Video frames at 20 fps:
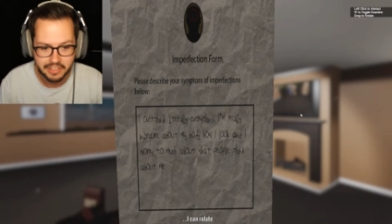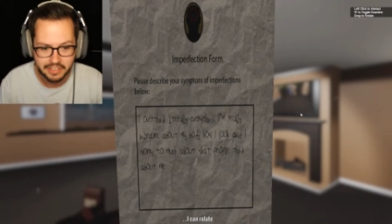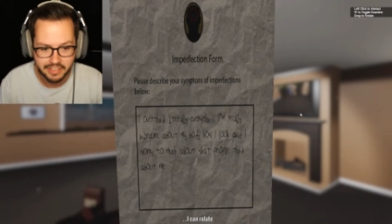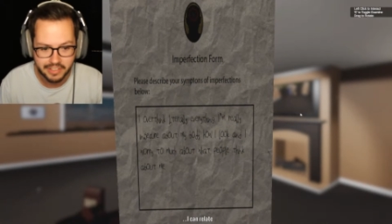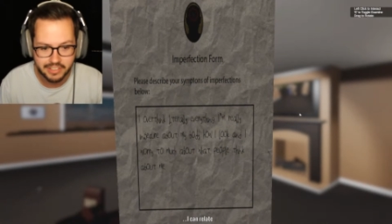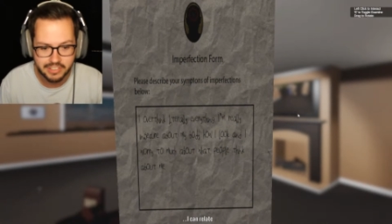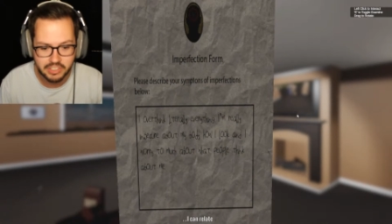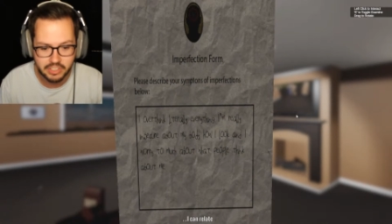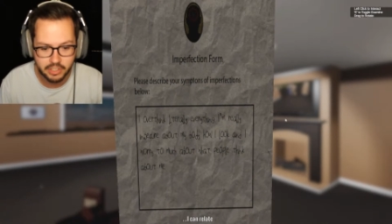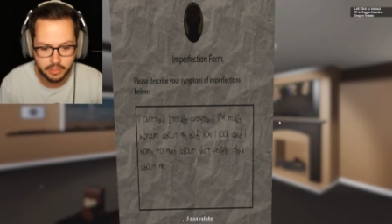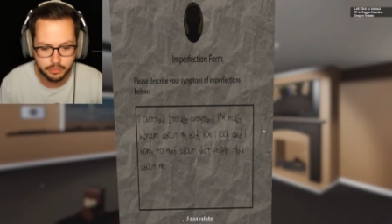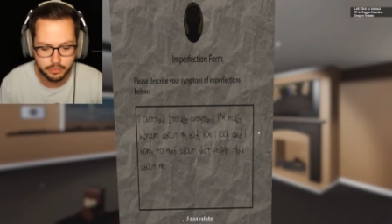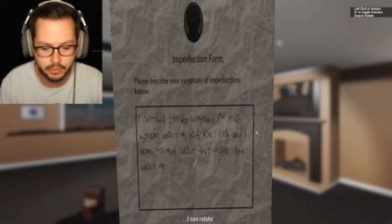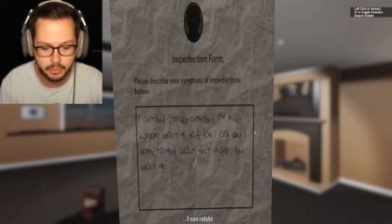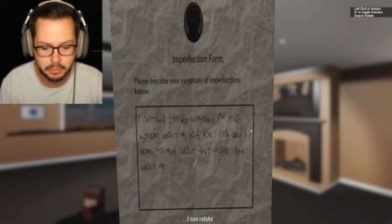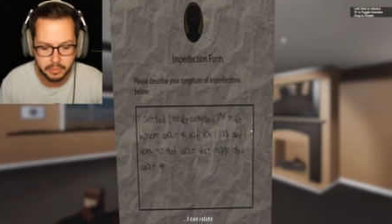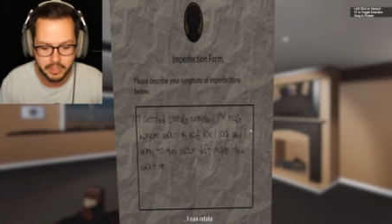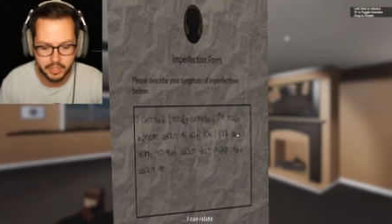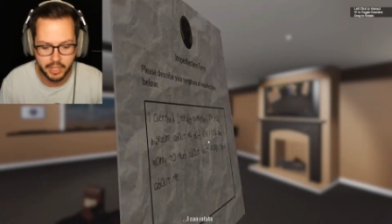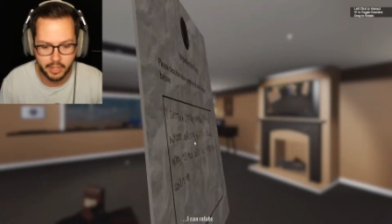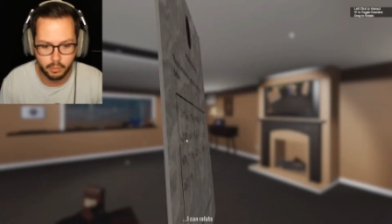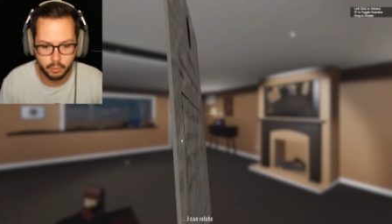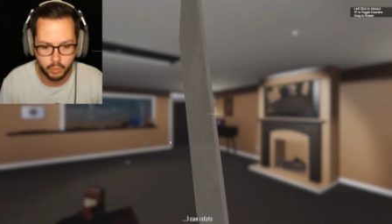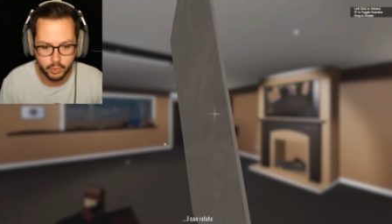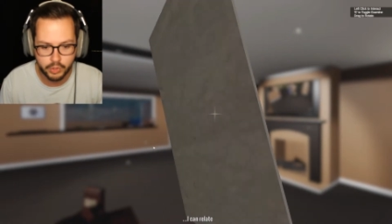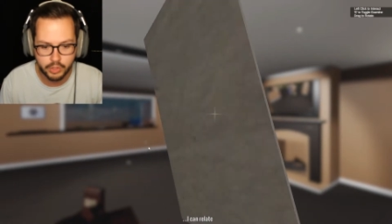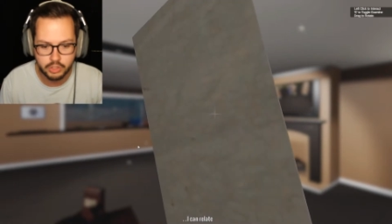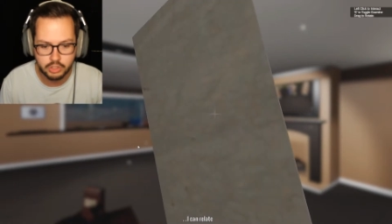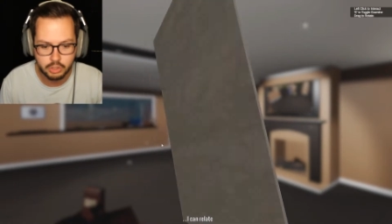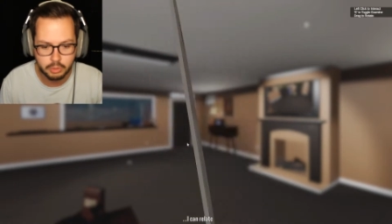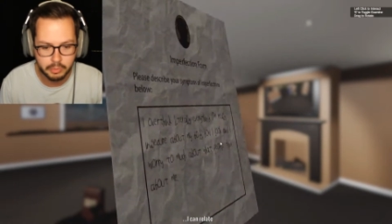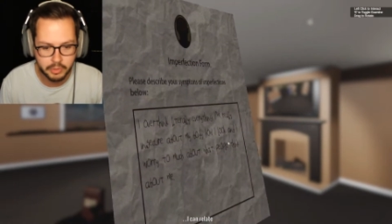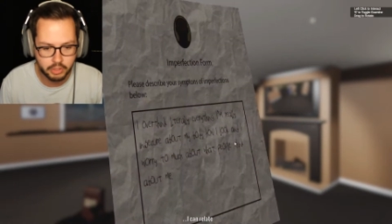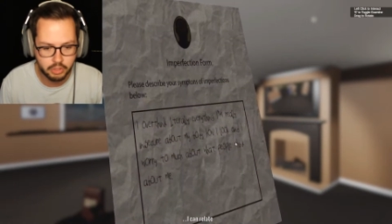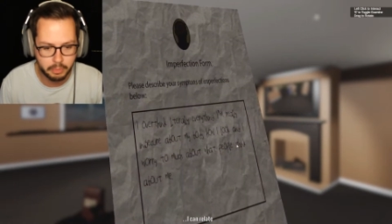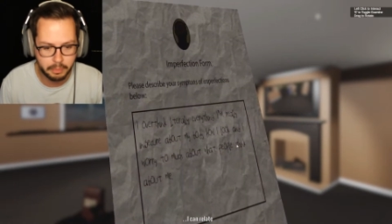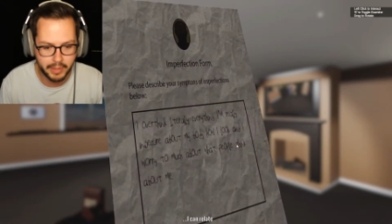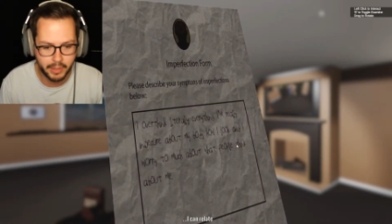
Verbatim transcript: That's definitely me. I worry too much